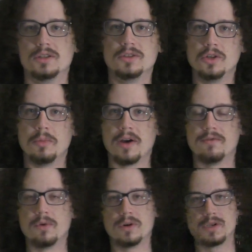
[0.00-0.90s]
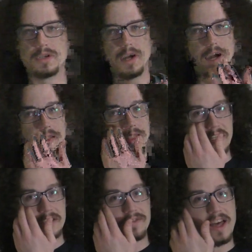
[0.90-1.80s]
2x4s,
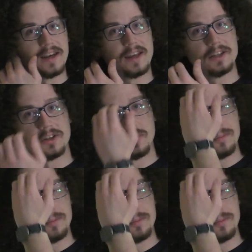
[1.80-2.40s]
things of that nature.